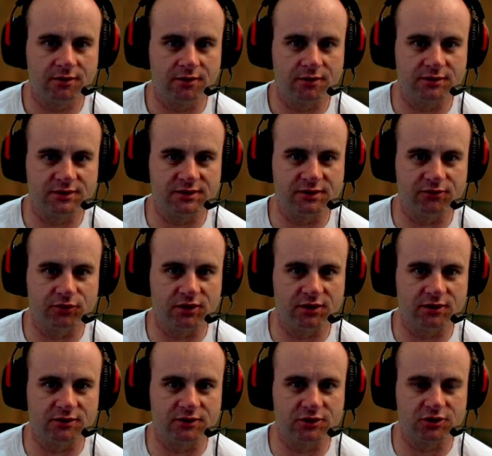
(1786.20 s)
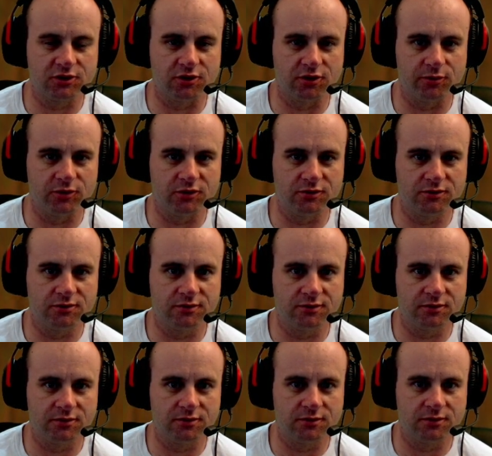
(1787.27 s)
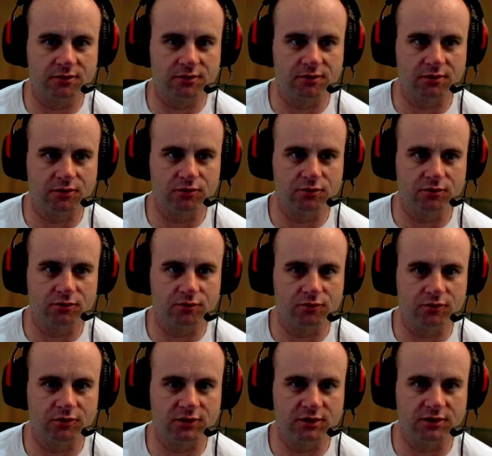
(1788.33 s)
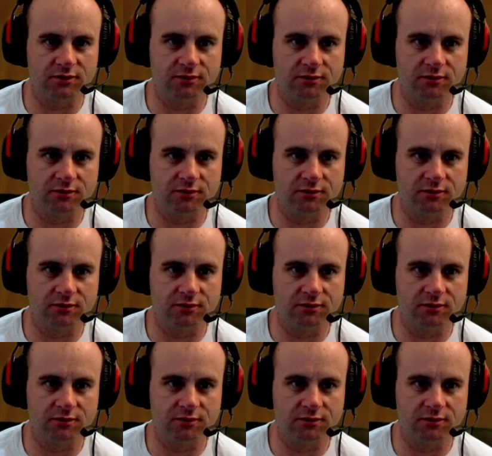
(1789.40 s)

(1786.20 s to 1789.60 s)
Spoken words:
Let's see if we can get this charbone. Oh, we did.